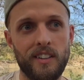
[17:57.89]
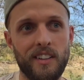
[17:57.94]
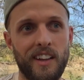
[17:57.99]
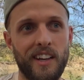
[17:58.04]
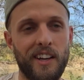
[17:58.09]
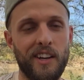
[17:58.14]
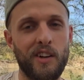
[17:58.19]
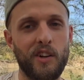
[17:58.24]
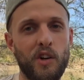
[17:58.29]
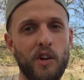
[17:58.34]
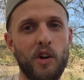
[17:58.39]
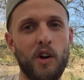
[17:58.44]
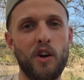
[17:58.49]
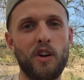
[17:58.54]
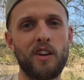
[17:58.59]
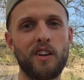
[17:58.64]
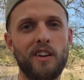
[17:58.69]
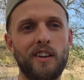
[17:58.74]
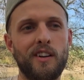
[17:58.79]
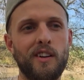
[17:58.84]
like
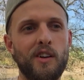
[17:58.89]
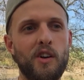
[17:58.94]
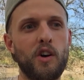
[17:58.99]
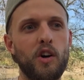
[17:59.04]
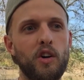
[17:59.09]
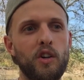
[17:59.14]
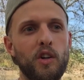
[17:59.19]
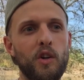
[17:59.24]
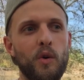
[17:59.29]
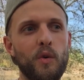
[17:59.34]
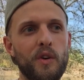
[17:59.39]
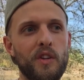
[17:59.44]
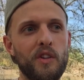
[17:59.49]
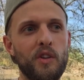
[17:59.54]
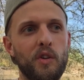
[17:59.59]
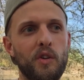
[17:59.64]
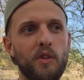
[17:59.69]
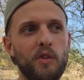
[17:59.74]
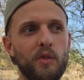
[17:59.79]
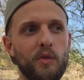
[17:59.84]

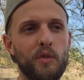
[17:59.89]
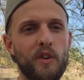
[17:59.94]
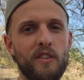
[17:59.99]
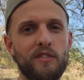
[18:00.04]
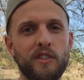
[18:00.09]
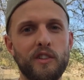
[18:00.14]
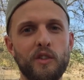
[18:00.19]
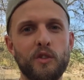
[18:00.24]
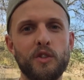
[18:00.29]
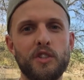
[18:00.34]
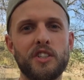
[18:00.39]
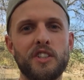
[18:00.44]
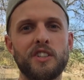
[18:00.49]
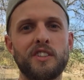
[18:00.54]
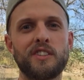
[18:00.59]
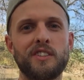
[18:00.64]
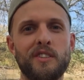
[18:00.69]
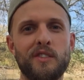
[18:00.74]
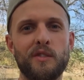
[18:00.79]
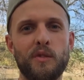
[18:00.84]
colonial
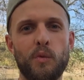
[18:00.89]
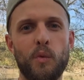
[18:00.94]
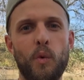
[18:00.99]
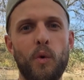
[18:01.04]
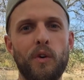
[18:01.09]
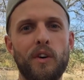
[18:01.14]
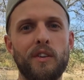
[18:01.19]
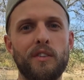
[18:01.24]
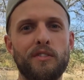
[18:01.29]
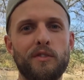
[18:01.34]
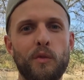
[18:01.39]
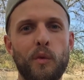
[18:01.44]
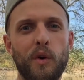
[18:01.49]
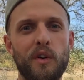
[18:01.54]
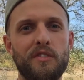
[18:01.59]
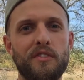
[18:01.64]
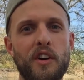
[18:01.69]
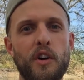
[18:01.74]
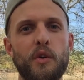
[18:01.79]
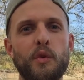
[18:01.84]
revolution
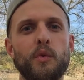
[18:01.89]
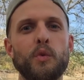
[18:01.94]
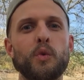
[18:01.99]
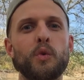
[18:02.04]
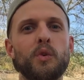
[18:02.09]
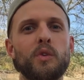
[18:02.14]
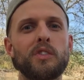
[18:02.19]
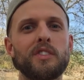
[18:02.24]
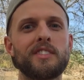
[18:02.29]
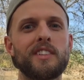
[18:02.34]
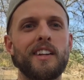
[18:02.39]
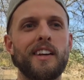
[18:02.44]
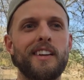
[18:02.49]
warfare rules.